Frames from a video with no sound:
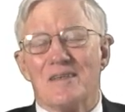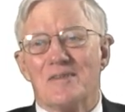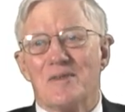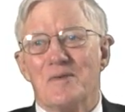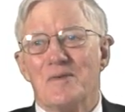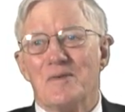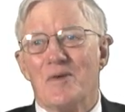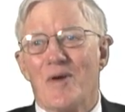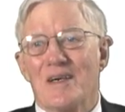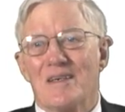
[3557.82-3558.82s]
to
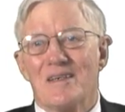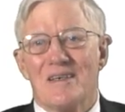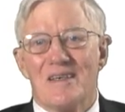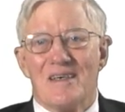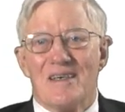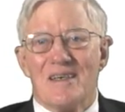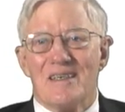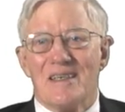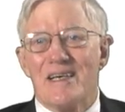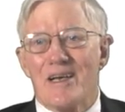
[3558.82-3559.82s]
direct
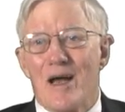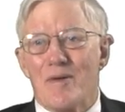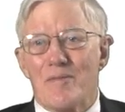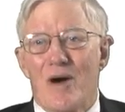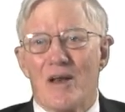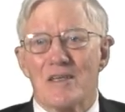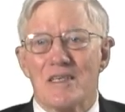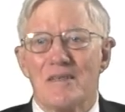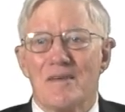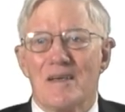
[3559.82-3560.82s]
economic
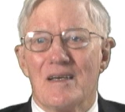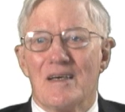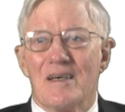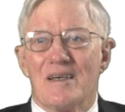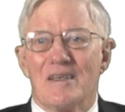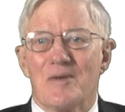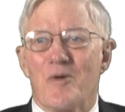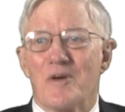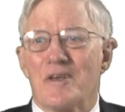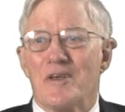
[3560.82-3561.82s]
policy
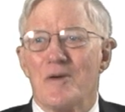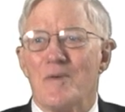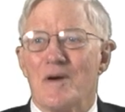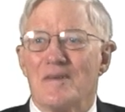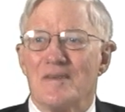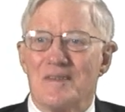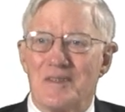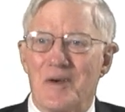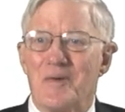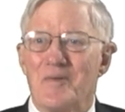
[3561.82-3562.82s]
toward Cuba.
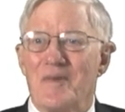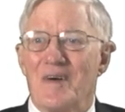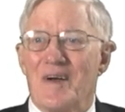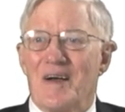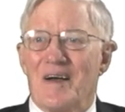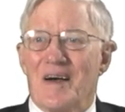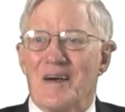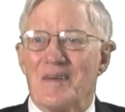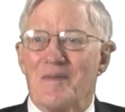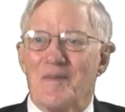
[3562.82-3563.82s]
So
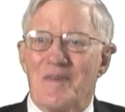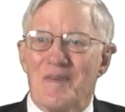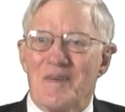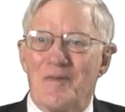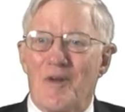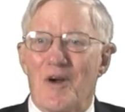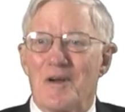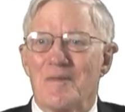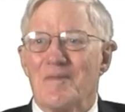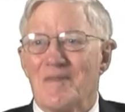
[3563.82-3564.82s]

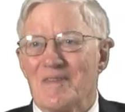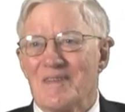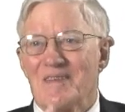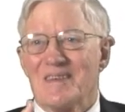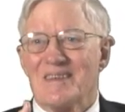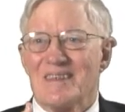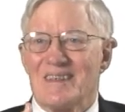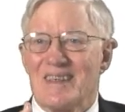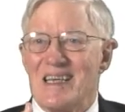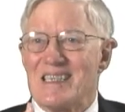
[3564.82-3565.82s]
Florida
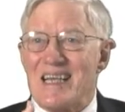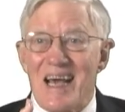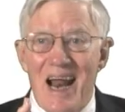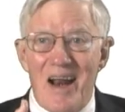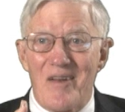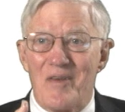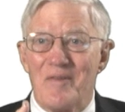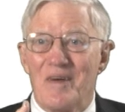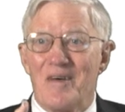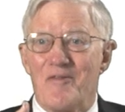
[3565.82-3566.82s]
has to get out of the
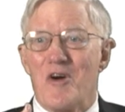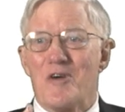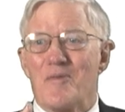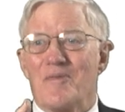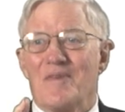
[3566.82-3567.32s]
foreign